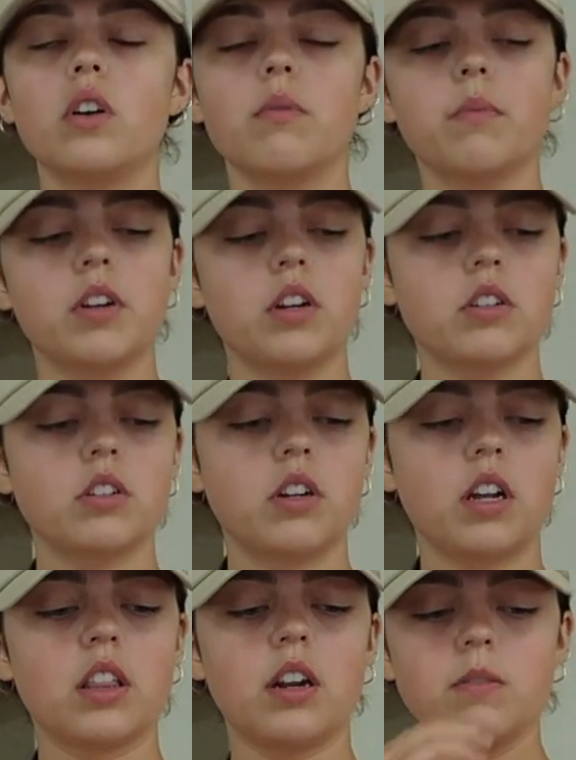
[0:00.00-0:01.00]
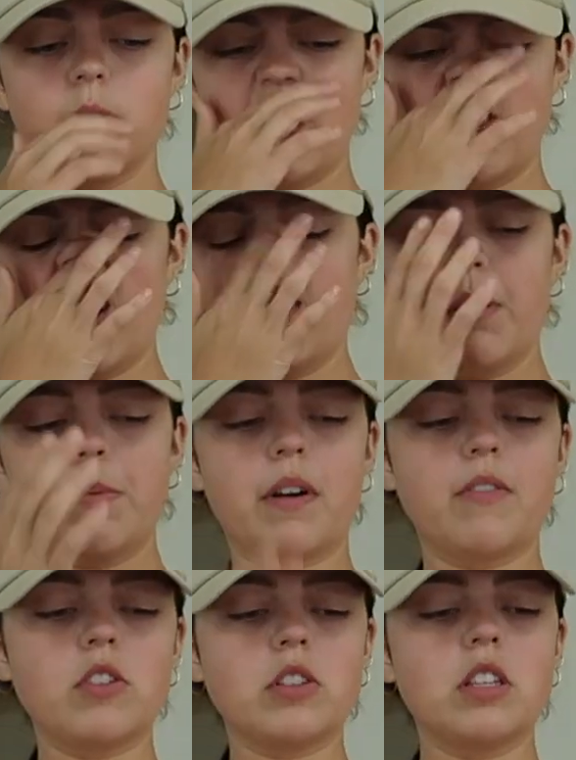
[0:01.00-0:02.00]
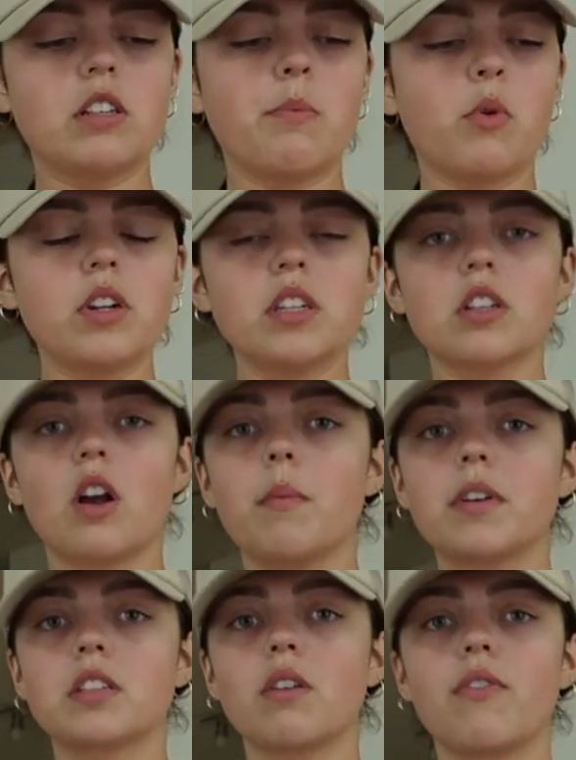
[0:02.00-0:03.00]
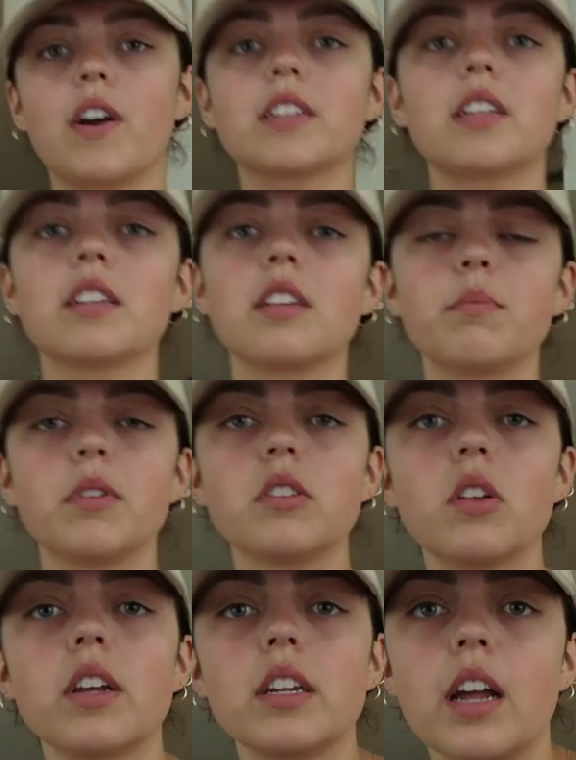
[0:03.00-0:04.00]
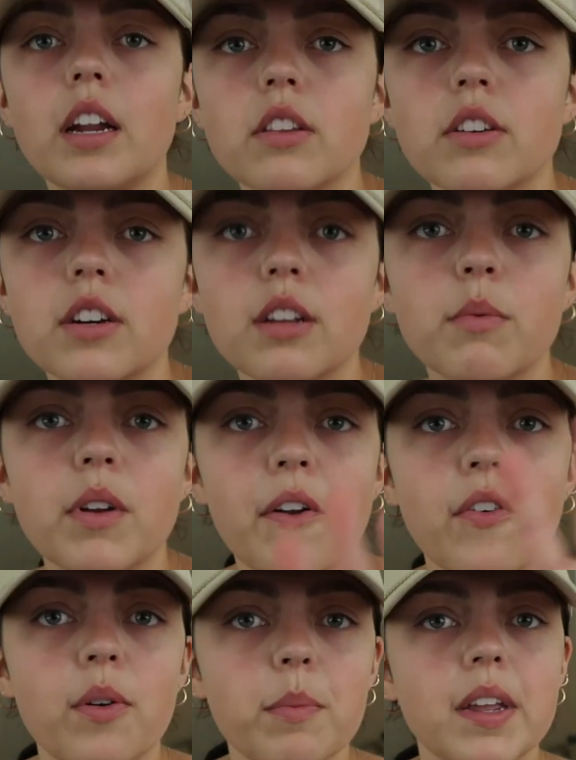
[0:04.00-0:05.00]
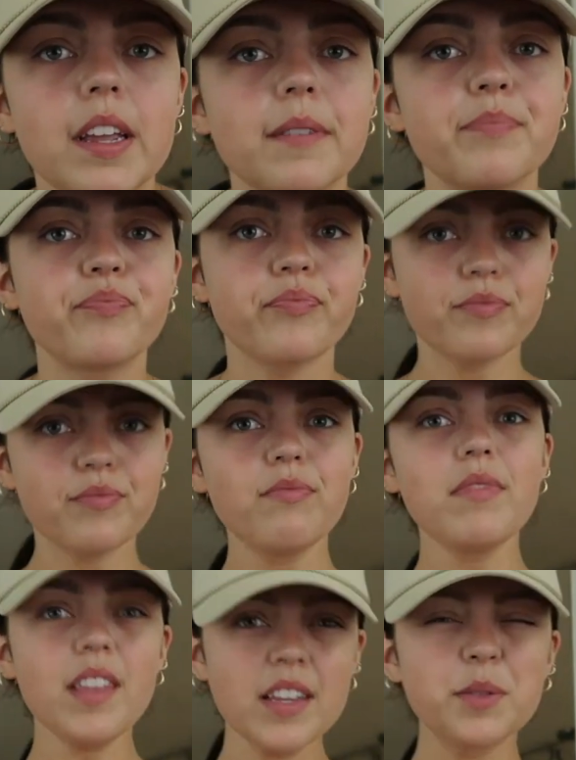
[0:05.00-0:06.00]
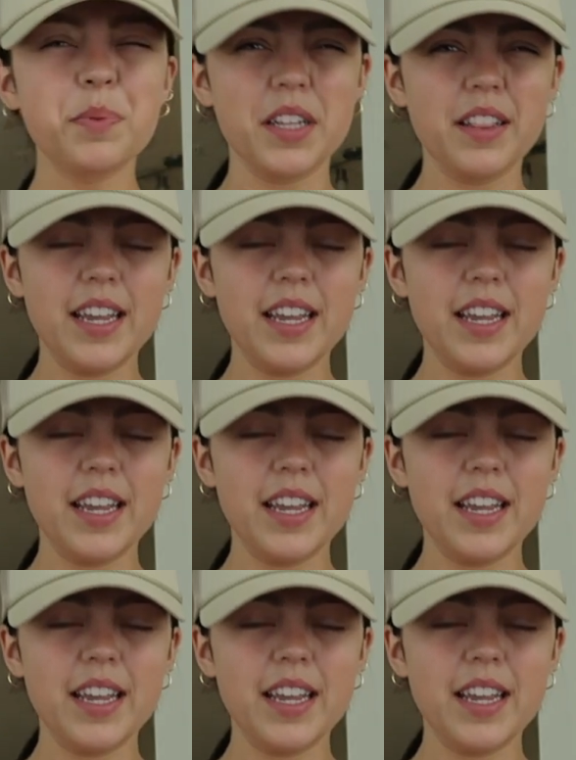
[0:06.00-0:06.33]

oh my gosh, I thought I was gonna have time to eat breakfast. This morning has gone by so fast. I slept until like 9:30, which for me, it's pretty